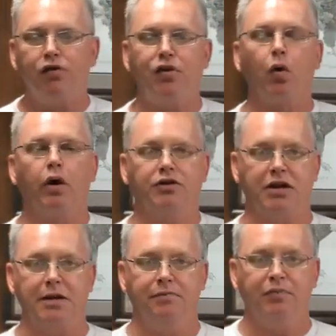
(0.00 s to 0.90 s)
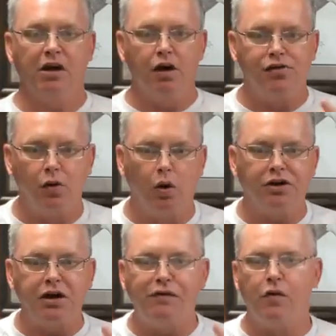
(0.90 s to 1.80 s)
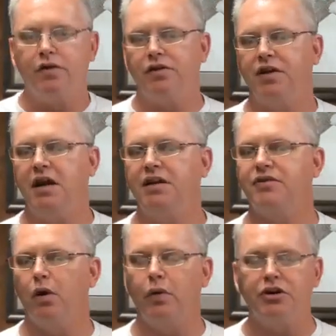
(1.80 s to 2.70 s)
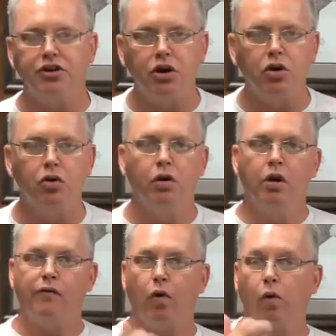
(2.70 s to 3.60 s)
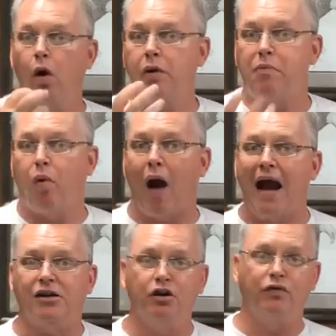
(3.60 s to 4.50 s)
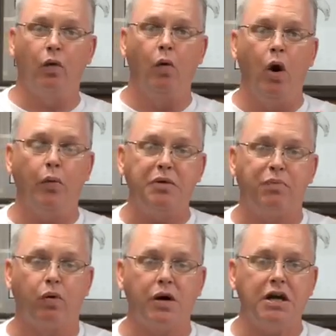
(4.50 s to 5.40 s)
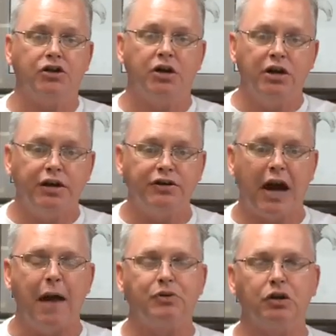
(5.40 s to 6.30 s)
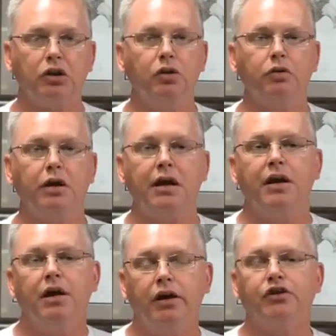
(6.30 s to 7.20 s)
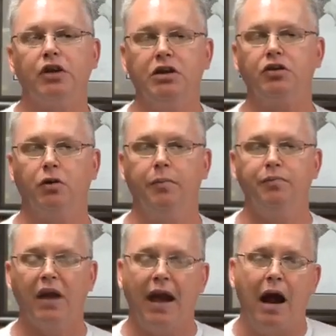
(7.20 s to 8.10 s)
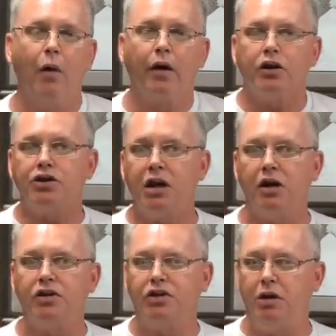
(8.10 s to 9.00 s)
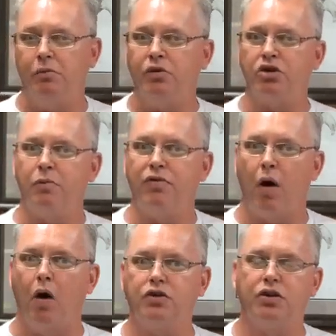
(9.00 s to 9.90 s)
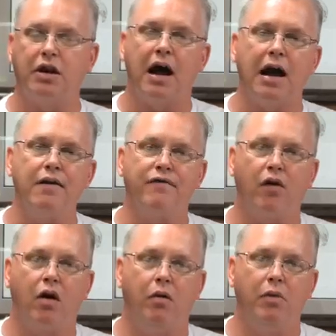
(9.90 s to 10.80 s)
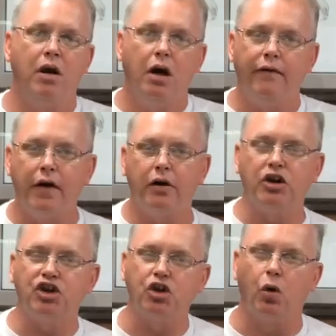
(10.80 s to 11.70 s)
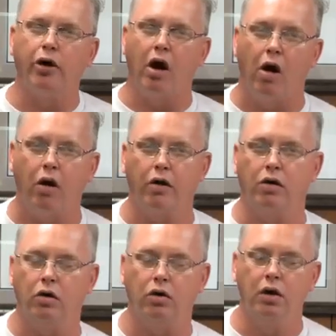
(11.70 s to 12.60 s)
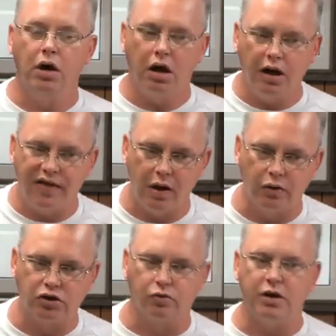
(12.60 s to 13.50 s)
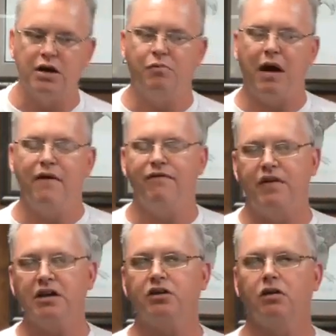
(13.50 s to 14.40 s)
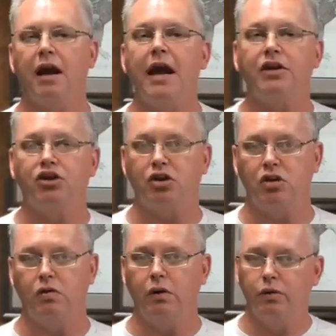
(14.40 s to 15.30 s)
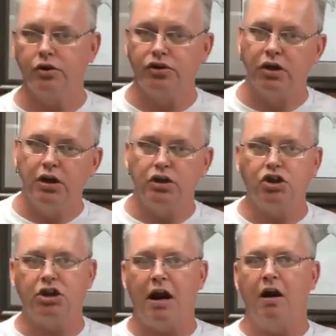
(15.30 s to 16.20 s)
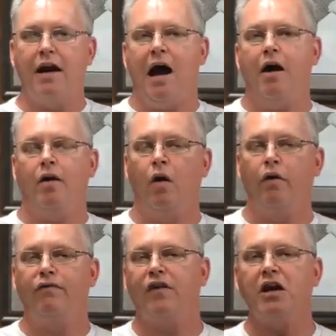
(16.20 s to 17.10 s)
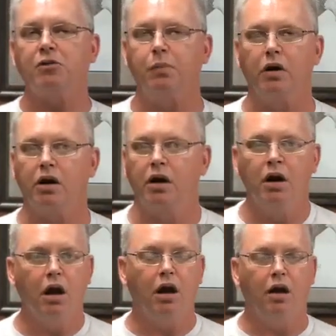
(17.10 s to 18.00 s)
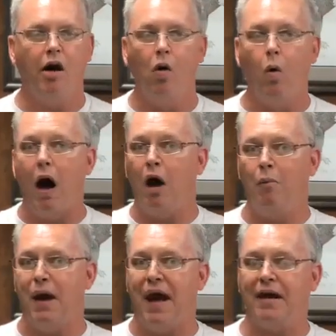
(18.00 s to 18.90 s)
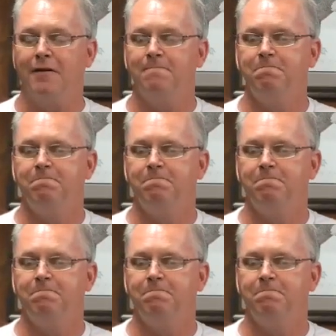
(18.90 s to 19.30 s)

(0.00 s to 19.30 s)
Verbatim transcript: authority, authority for the things that we do, for what we practice, for what we preach, is absolutely essential. And I want to share some, some thoughts tonight from a very short article uh, that was written by Victor Eskew. It was shared out on Facebook uh, a while back.